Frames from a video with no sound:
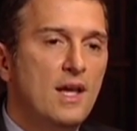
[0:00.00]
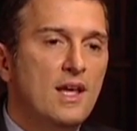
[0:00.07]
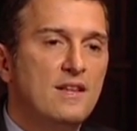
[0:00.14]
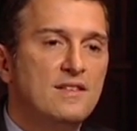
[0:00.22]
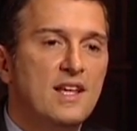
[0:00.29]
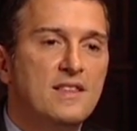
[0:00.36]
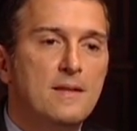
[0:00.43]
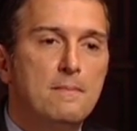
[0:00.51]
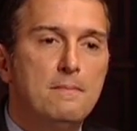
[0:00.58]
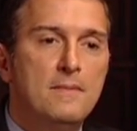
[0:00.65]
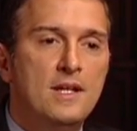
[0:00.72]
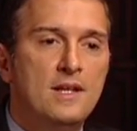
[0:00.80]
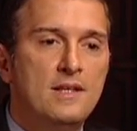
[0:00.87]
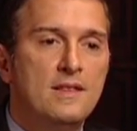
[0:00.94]
is that the
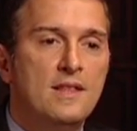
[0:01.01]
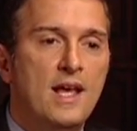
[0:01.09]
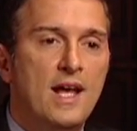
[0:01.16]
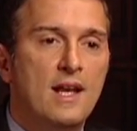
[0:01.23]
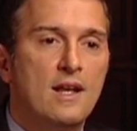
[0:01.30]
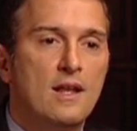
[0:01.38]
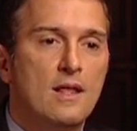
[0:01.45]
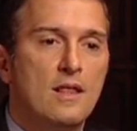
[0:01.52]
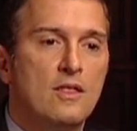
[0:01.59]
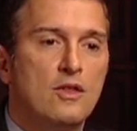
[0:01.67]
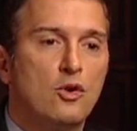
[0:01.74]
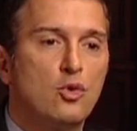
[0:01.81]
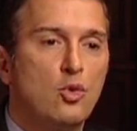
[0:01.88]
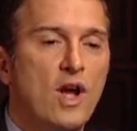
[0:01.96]
minute that
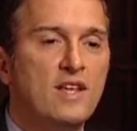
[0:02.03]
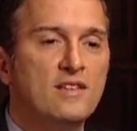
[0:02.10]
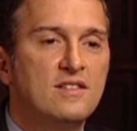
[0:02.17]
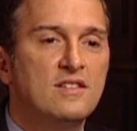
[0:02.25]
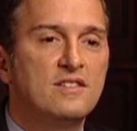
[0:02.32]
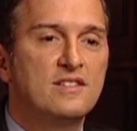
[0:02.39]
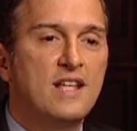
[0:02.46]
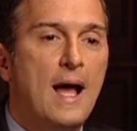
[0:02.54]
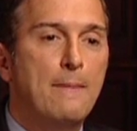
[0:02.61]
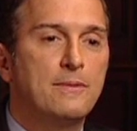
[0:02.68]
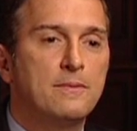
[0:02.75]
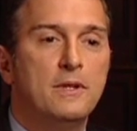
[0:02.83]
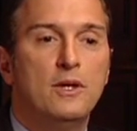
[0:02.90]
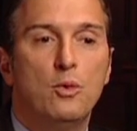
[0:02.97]
the crisis
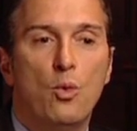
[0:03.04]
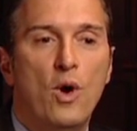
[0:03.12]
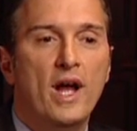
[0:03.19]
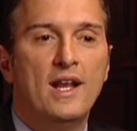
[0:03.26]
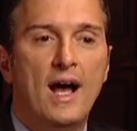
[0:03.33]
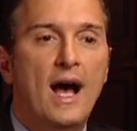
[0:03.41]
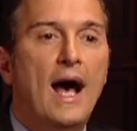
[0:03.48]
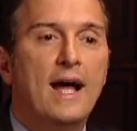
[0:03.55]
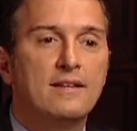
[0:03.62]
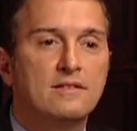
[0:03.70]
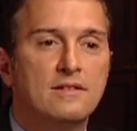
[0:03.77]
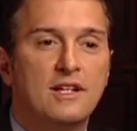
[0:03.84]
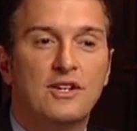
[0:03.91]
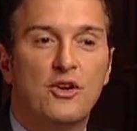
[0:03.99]
stops being white
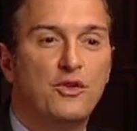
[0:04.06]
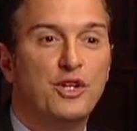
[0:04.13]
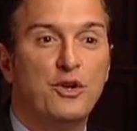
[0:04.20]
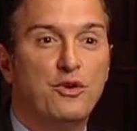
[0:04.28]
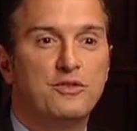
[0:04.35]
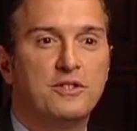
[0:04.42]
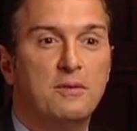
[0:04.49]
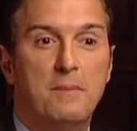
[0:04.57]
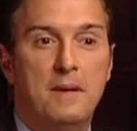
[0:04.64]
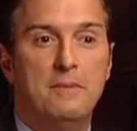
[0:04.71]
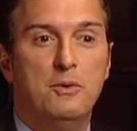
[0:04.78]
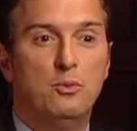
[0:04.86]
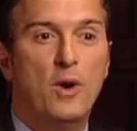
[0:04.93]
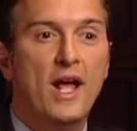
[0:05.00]
hot and only goes to
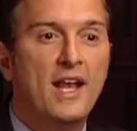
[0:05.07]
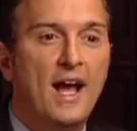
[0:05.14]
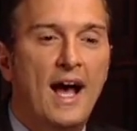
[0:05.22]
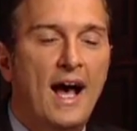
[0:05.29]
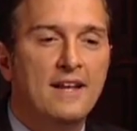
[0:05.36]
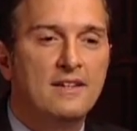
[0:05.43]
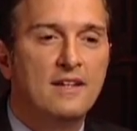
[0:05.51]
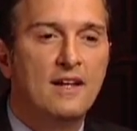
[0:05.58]
maybe red hot,